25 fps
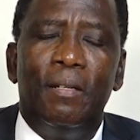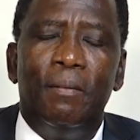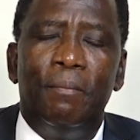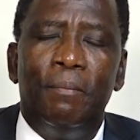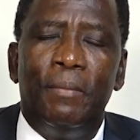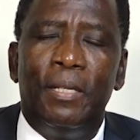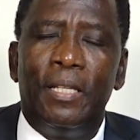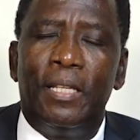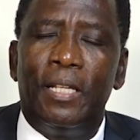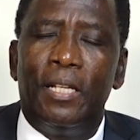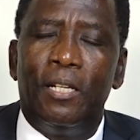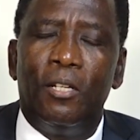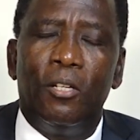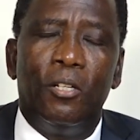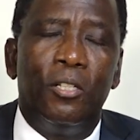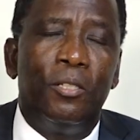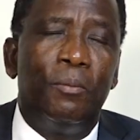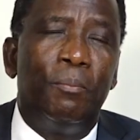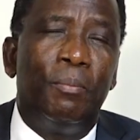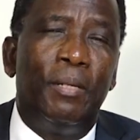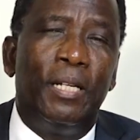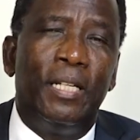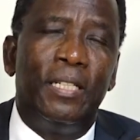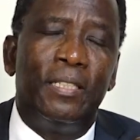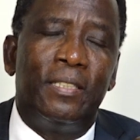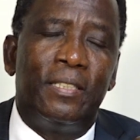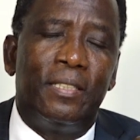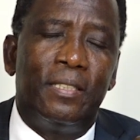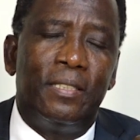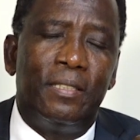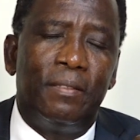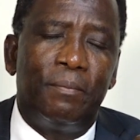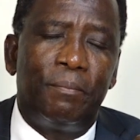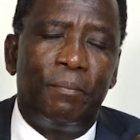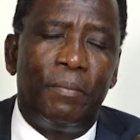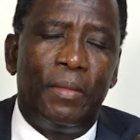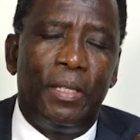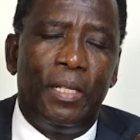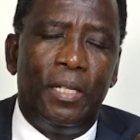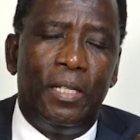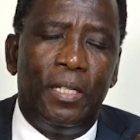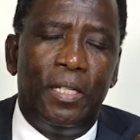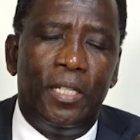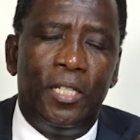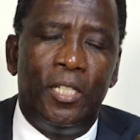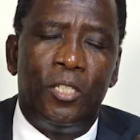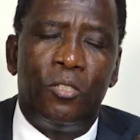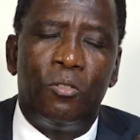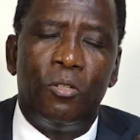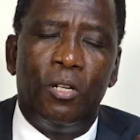May the Lord bless
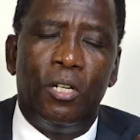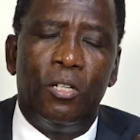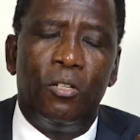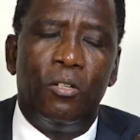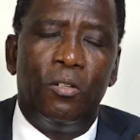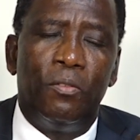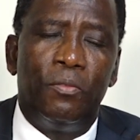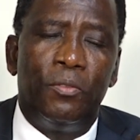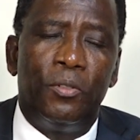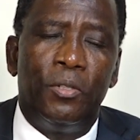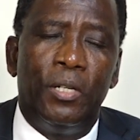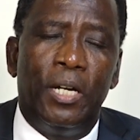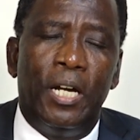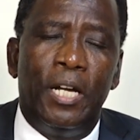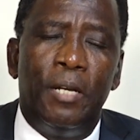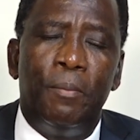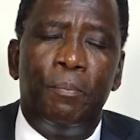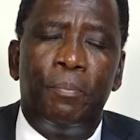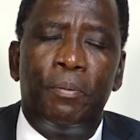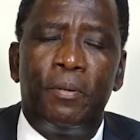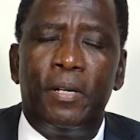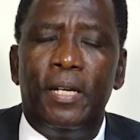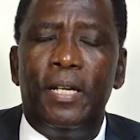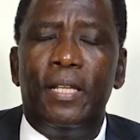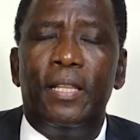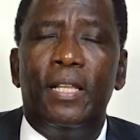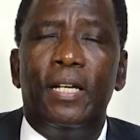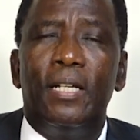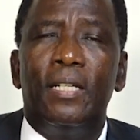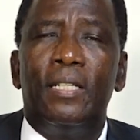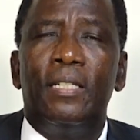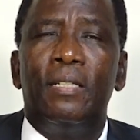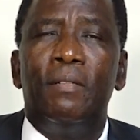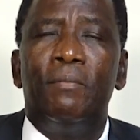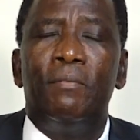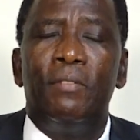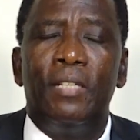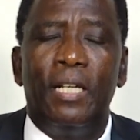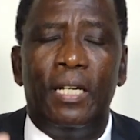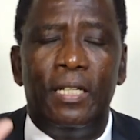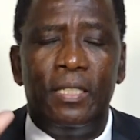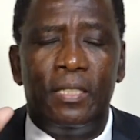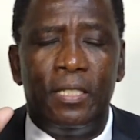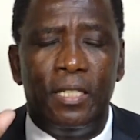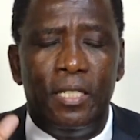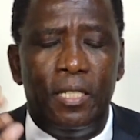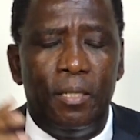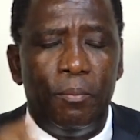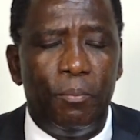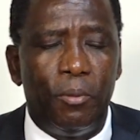each one of you. I pray that if there
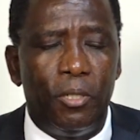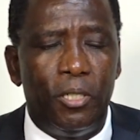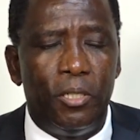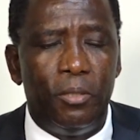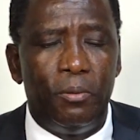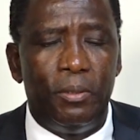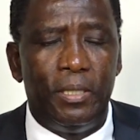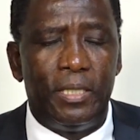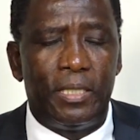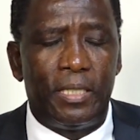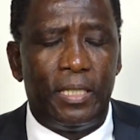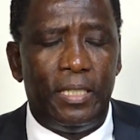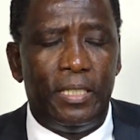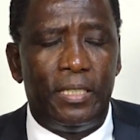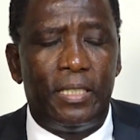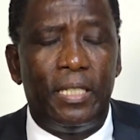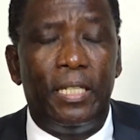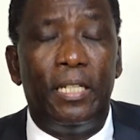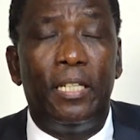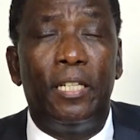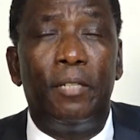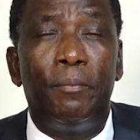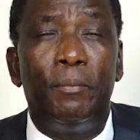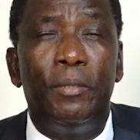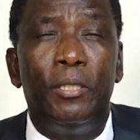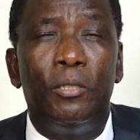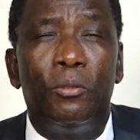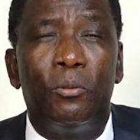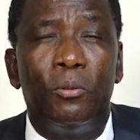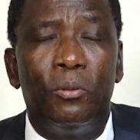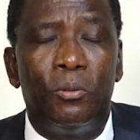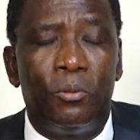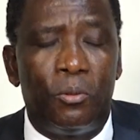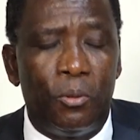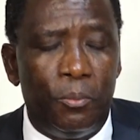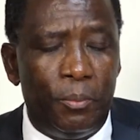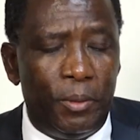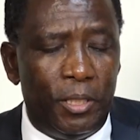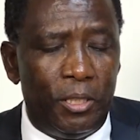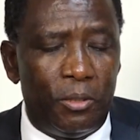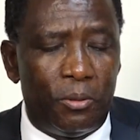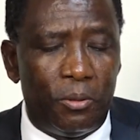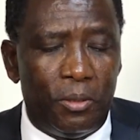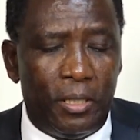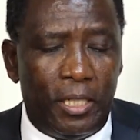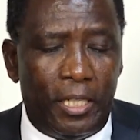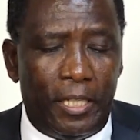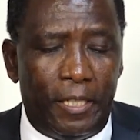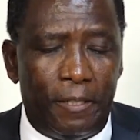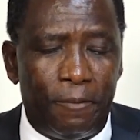is anybody who is listening to me
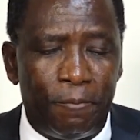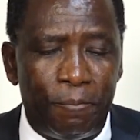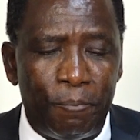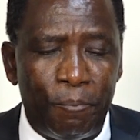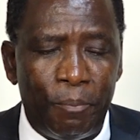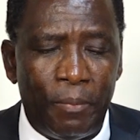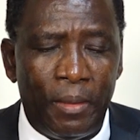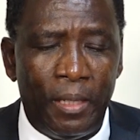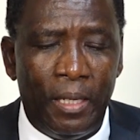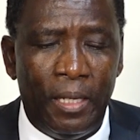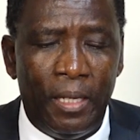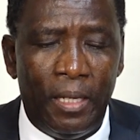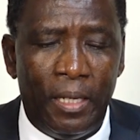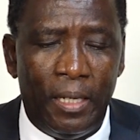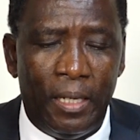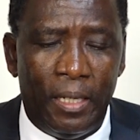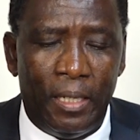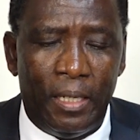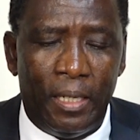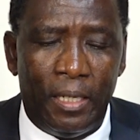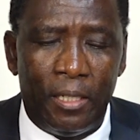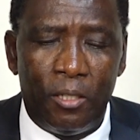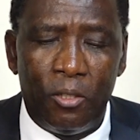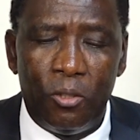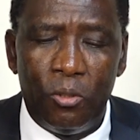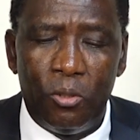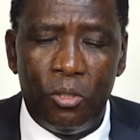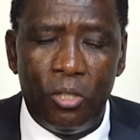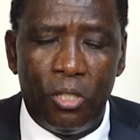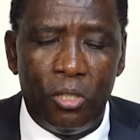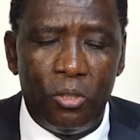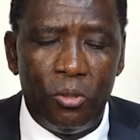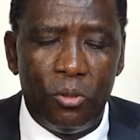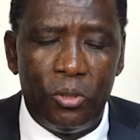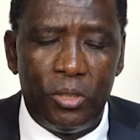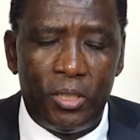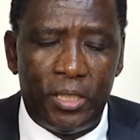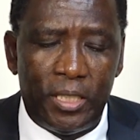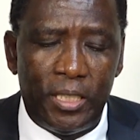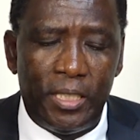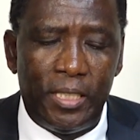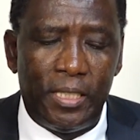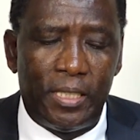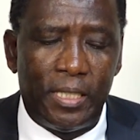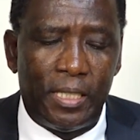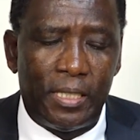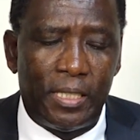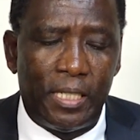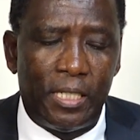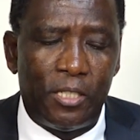today, and you don't know
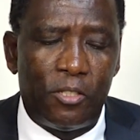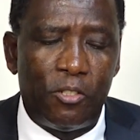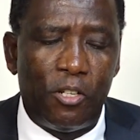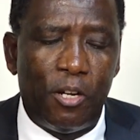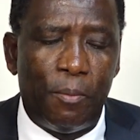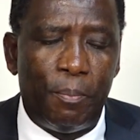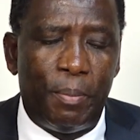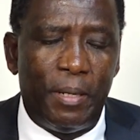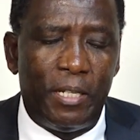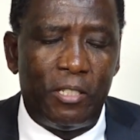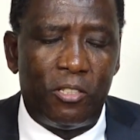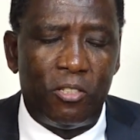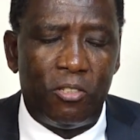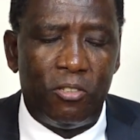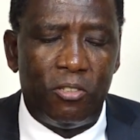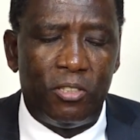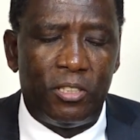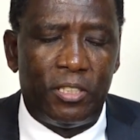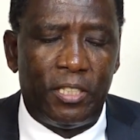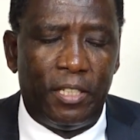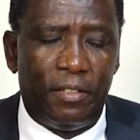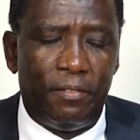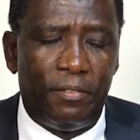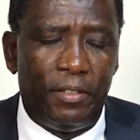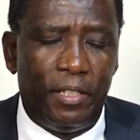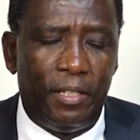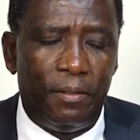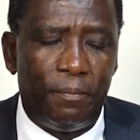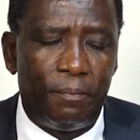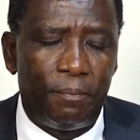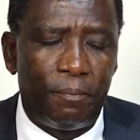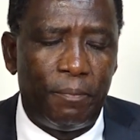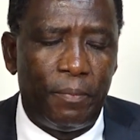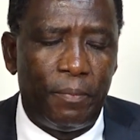Jesus as your personal Savior,